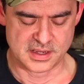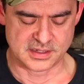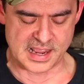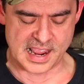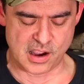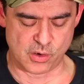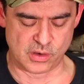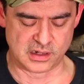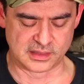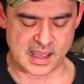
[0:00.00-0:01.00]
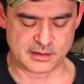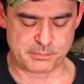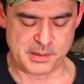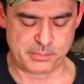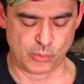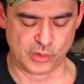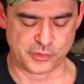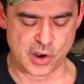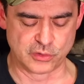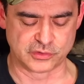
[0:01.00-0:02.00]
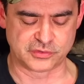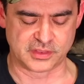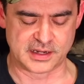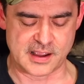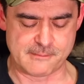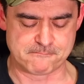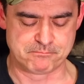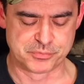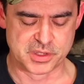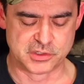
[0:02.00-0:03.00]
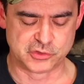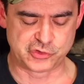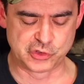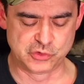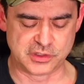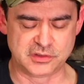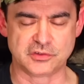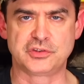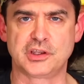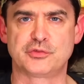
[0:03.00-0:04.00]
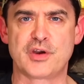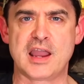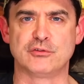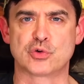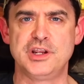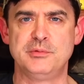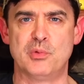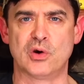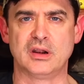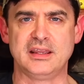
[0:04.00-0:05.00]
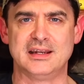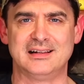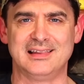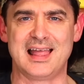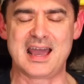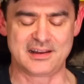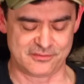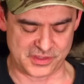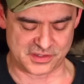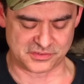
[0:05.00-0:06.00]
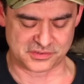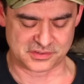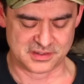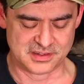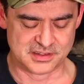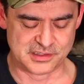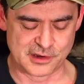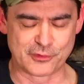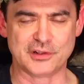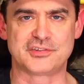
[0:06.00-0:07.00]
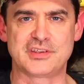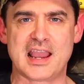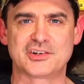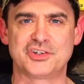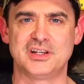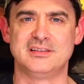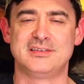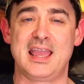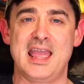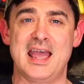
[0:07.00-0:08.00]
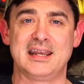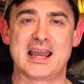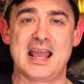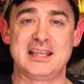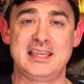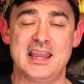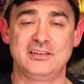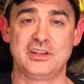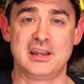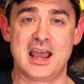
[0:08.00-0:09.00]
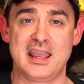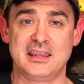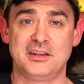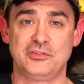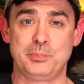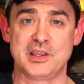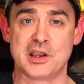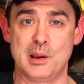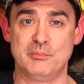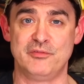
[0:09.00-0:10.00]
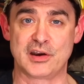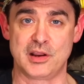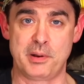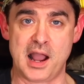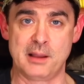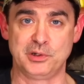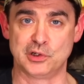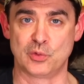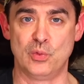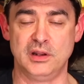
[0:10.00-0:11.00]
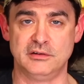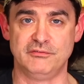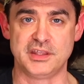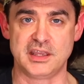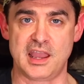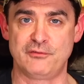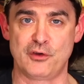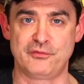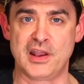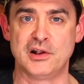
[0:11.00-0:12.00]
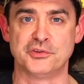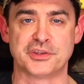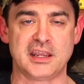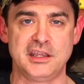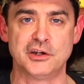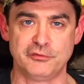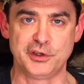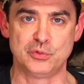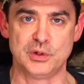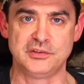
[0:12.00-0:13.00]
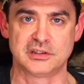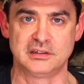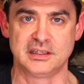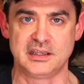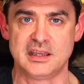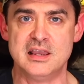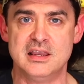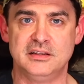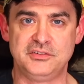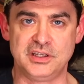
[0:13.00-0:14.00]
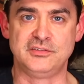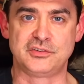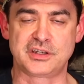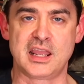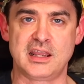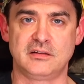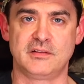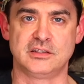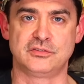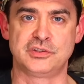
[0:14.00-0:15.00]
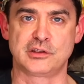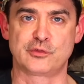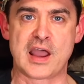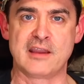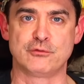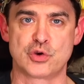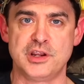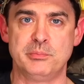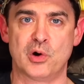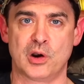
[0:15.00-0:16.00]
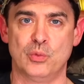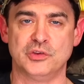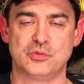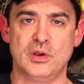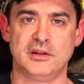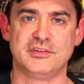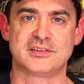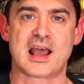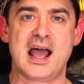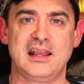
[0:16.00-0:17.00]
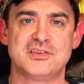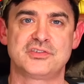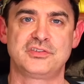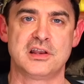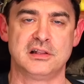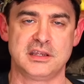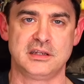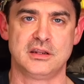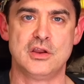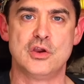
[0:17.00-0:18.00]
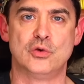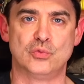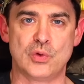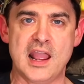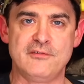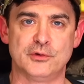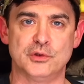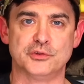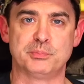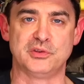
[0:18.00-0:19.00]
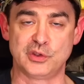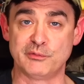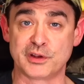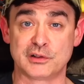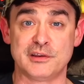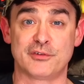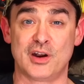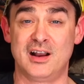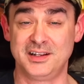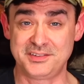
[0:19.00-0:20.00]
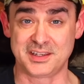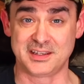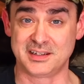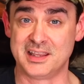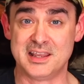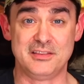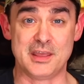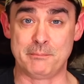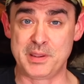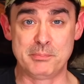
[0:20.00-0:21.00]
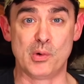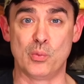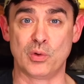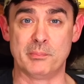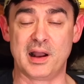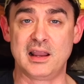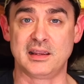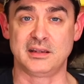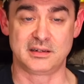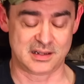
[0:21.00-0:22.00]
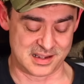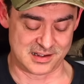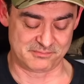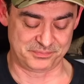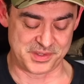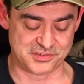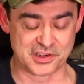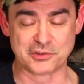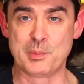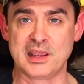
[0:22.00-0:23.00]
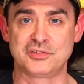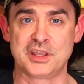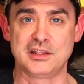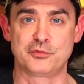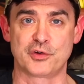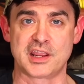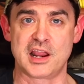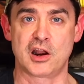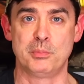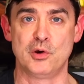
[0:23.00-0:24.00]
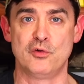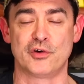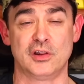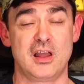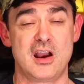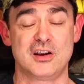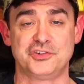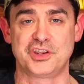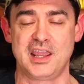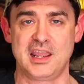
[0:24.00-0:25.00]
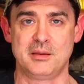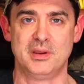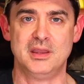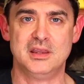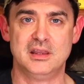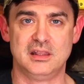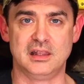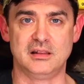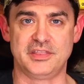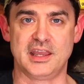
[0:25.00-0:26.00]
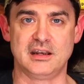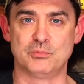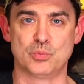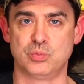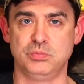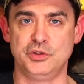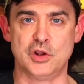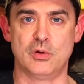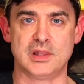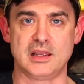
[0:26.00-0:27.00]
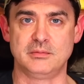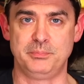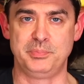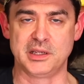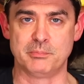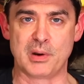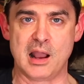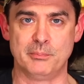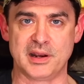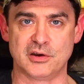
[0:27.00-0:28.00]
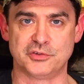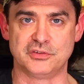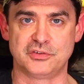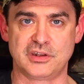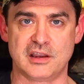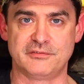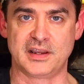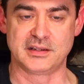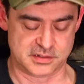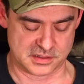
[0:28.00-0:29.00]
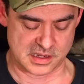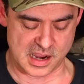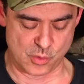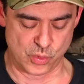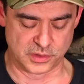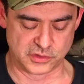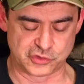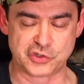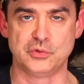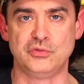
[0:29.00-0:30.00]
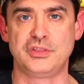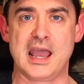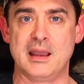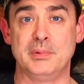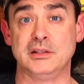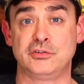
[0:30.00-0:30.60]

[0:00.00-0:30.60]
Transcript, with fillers: Now a lot of people will notice that I'm choosing the 6.5 Creedmoor in a lot of these different sections, and I can't deny it has become very popular. One of the FFLs I interviewed recently did state that 6.5 Creedmoor was one of his highest selling rifles specifically for hunting that people were buying. Um, it does make sense for caribou for large game, that, you know like big brown bears and stuff i i wouldn't choose that but